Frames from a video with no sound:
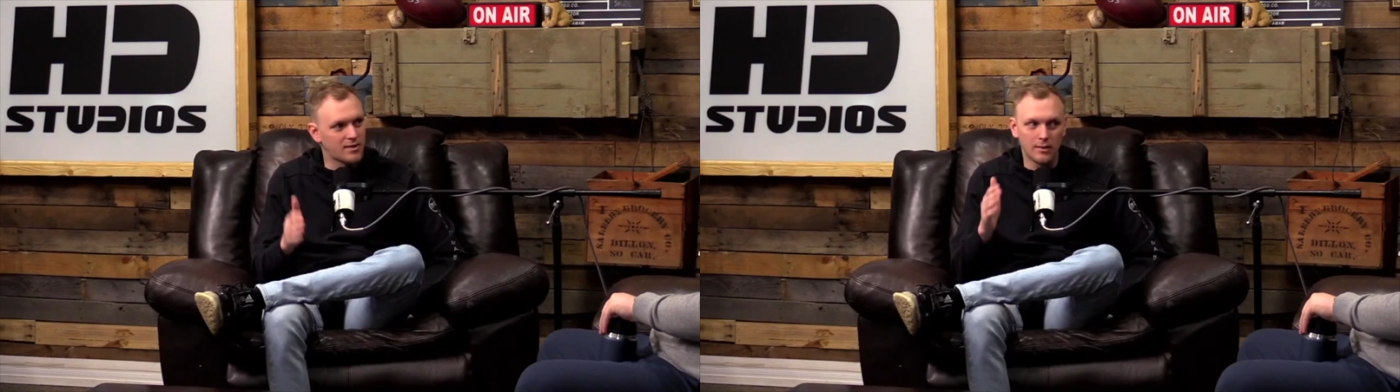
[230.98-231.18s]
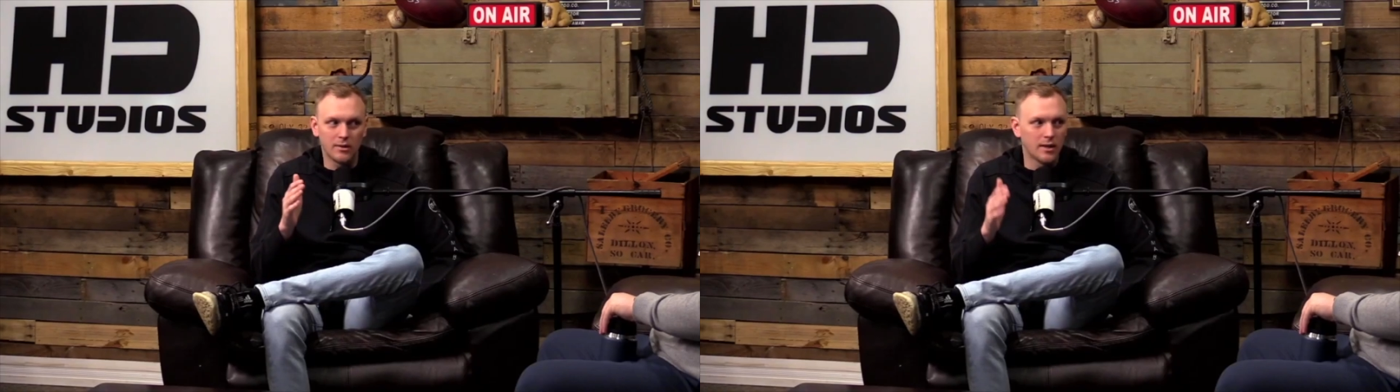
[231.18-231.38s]

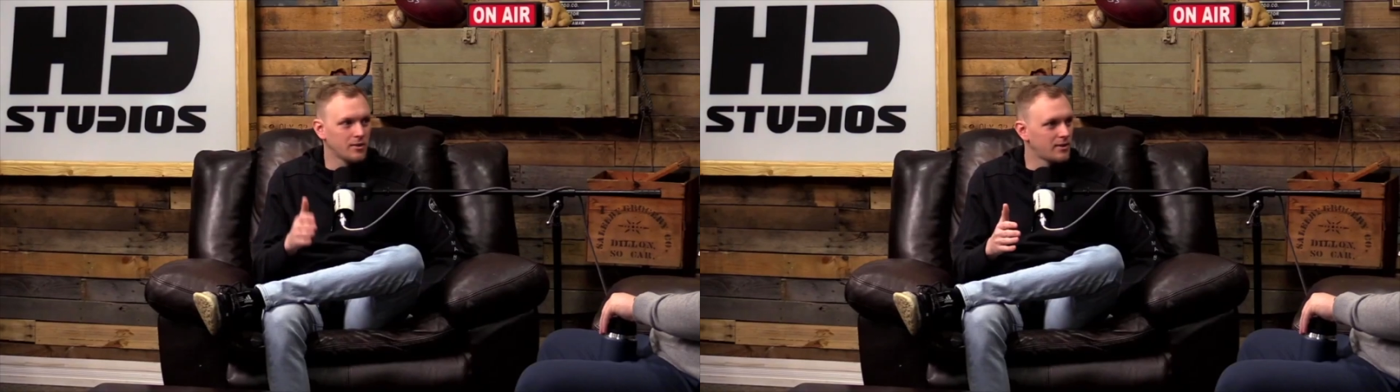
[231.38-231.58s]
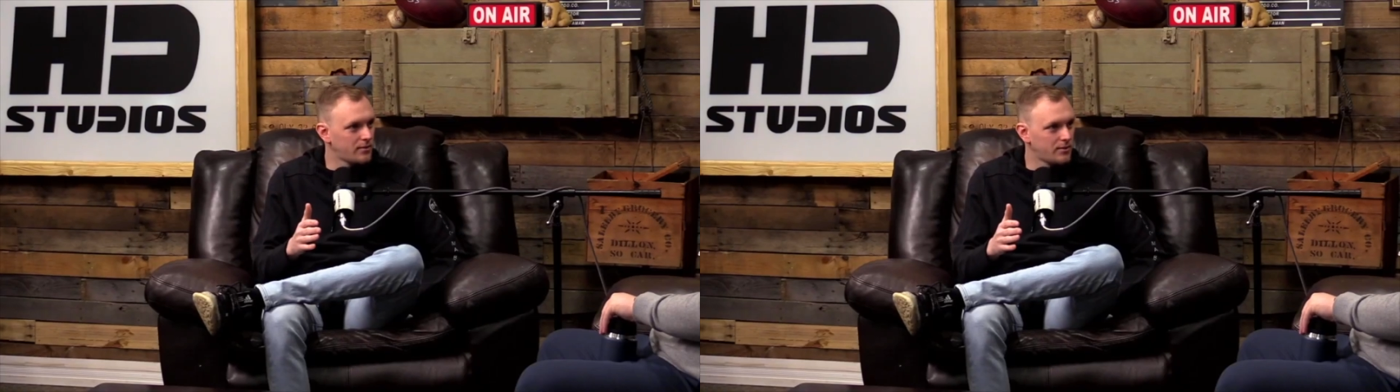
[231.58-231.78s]
same thing
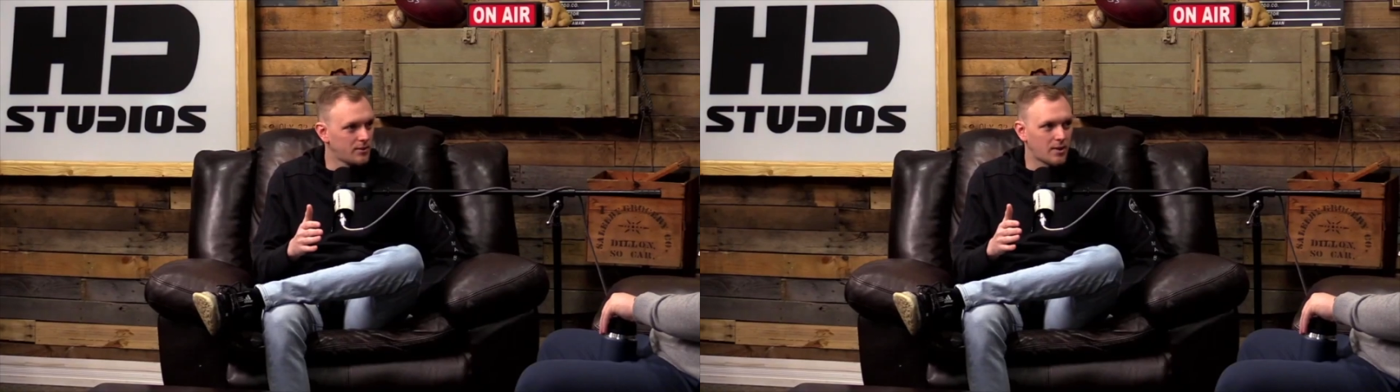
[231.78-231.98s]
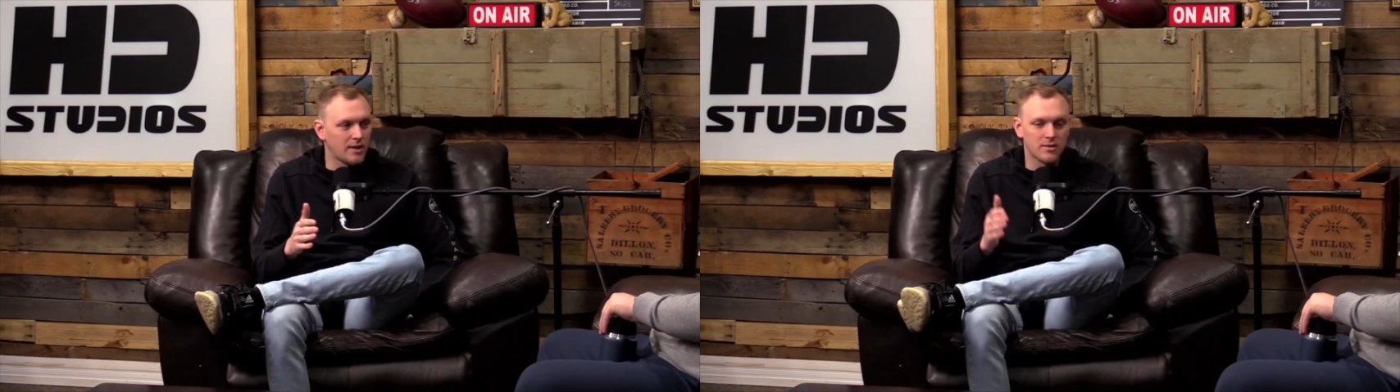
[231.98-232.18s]
with the,
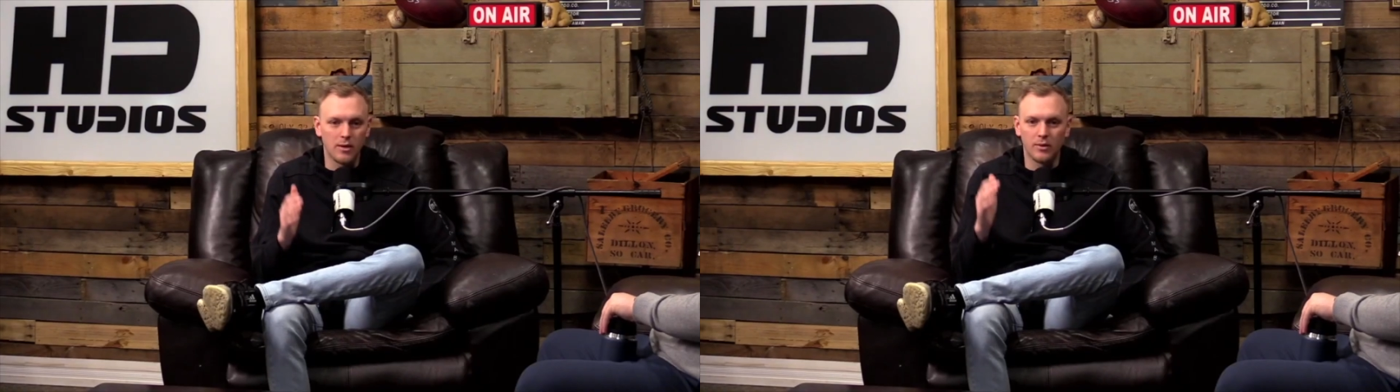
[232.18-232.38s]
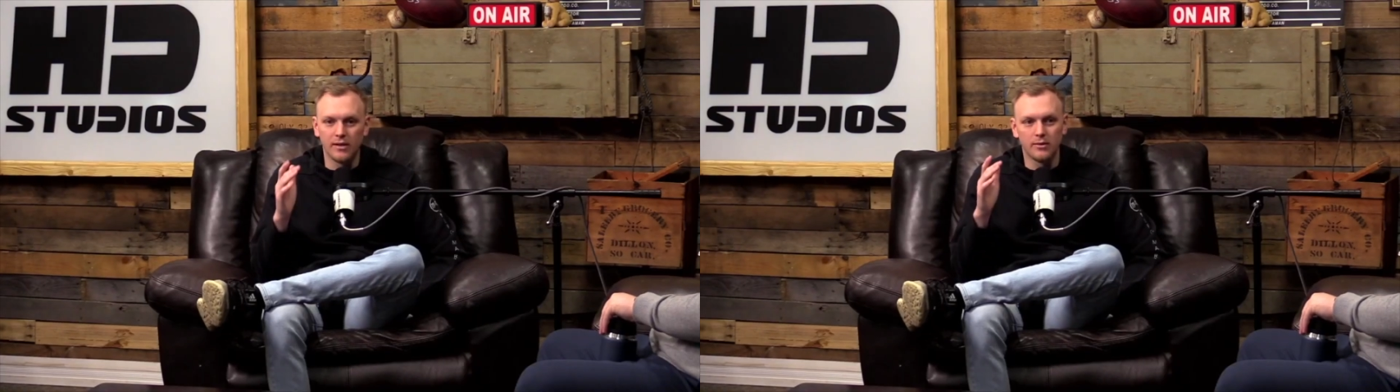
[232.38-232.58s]
the Ravens.
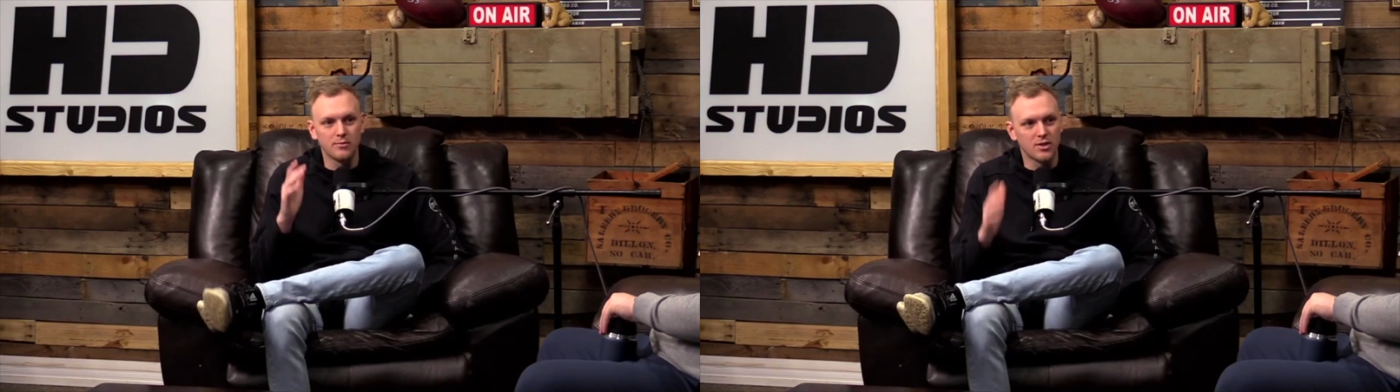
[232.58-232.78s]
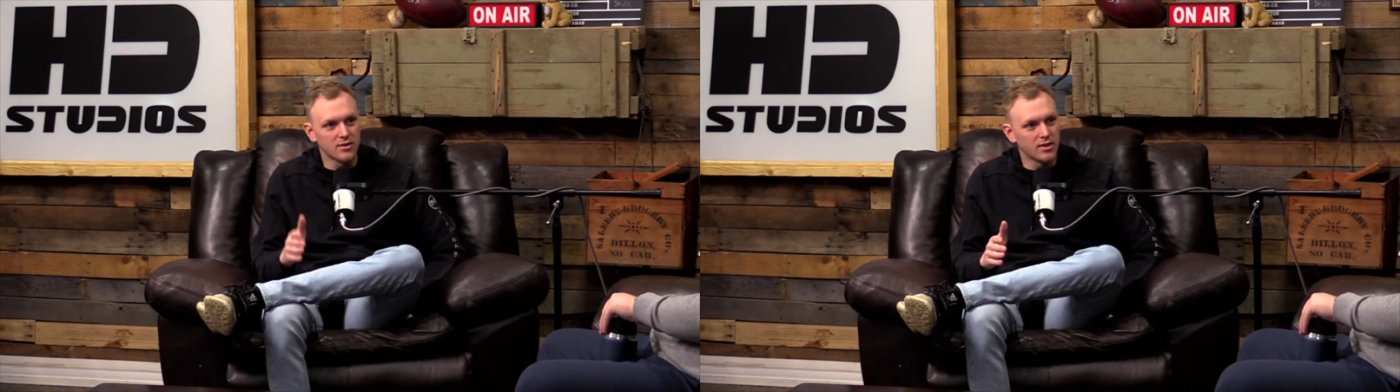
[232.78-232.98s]
They were mm-hmm. giving
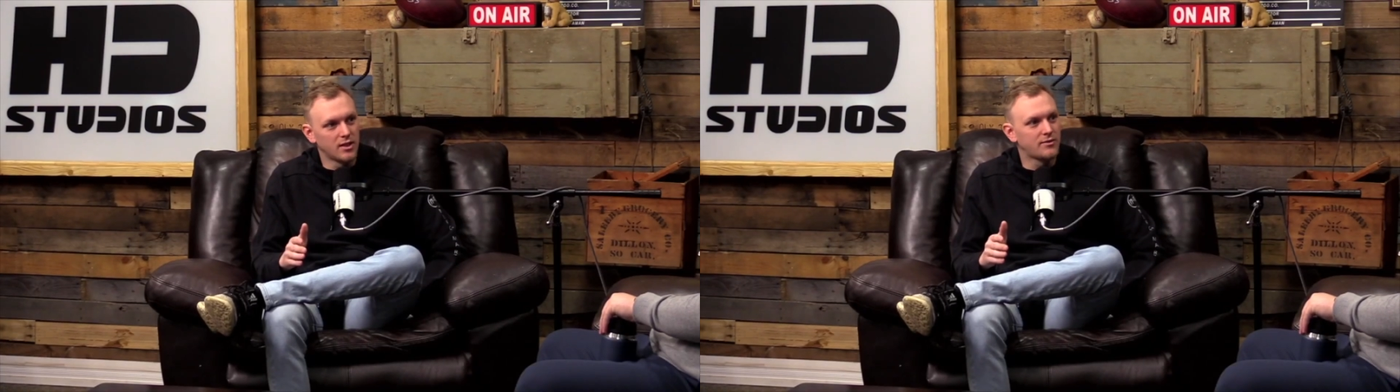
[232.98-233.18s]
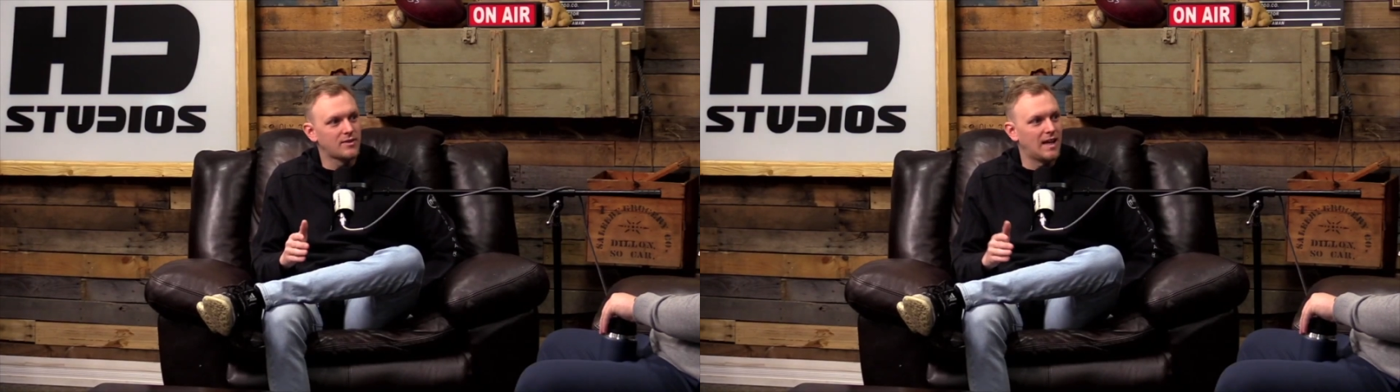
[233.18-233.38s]
them just
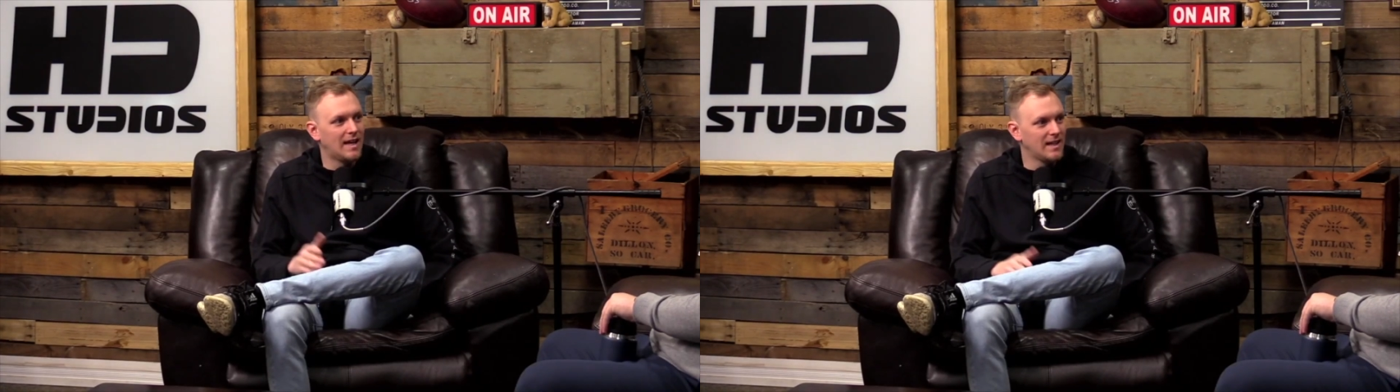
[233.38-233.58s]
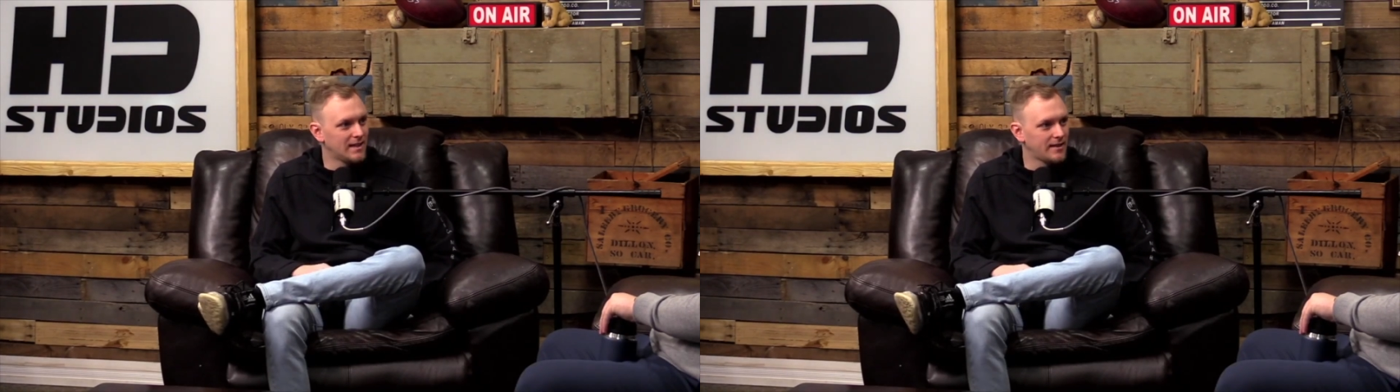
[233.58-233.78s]
enough to
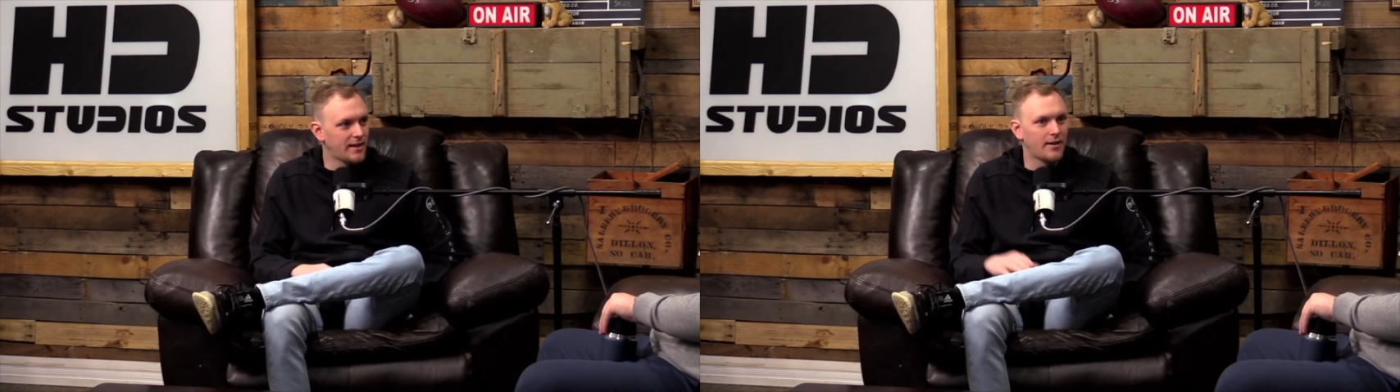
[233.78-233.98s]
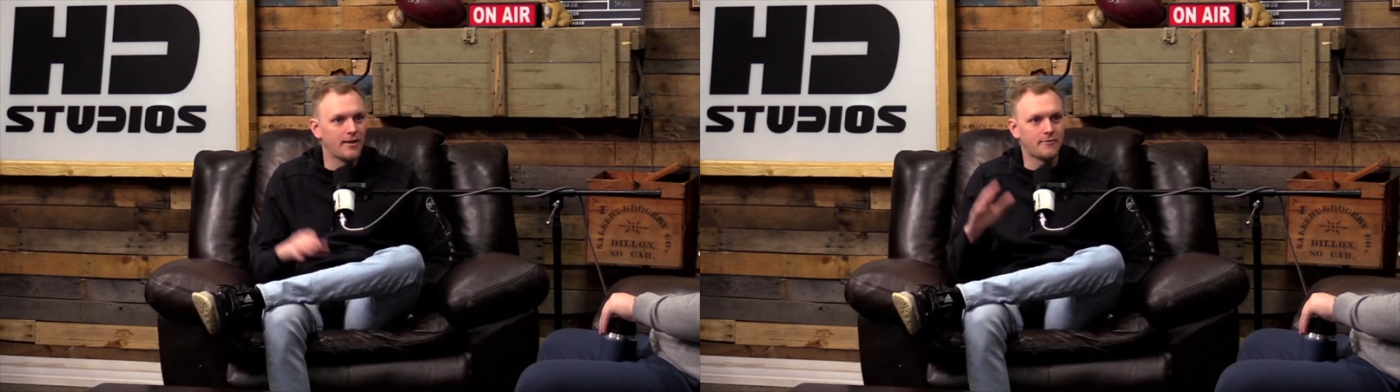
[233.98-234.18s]
hang in
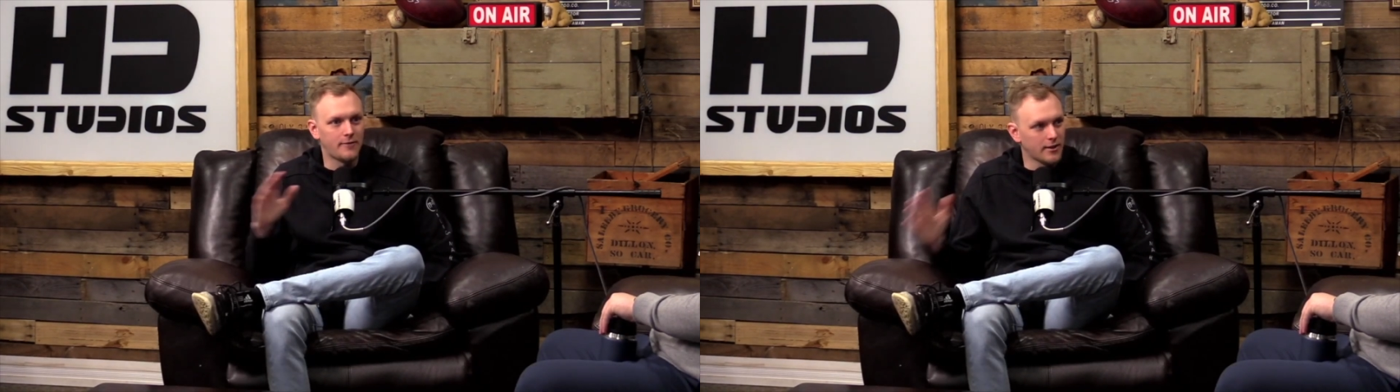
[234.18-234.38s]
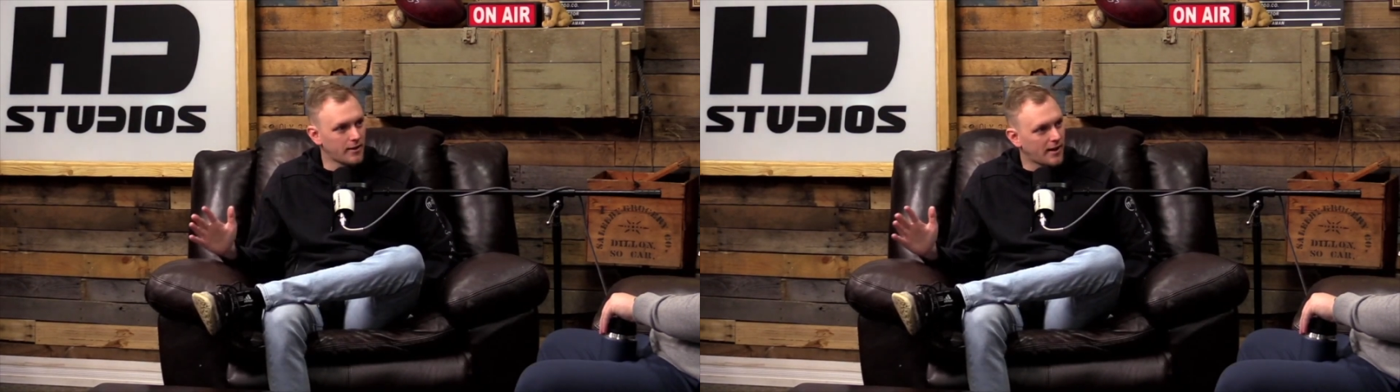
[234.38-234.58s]
there and
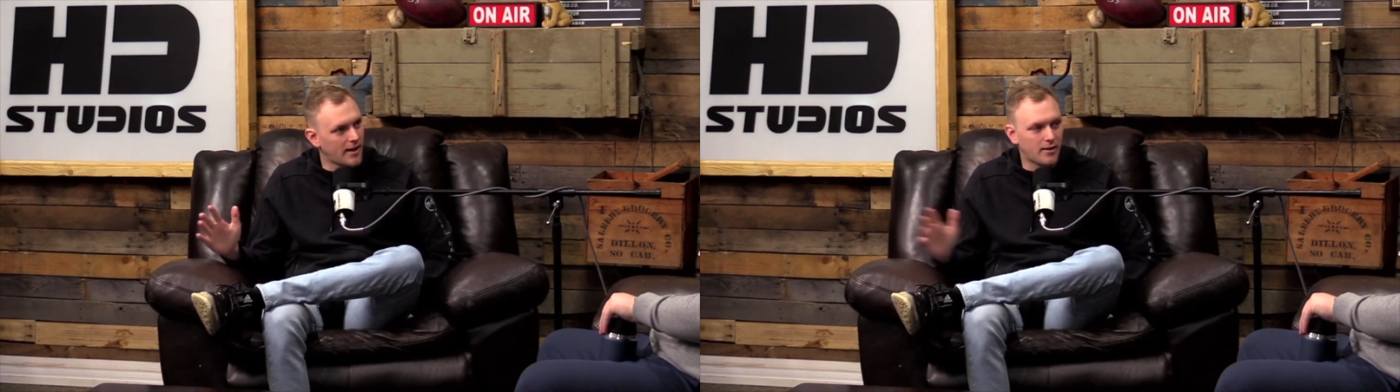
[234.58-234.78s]
figure yeah.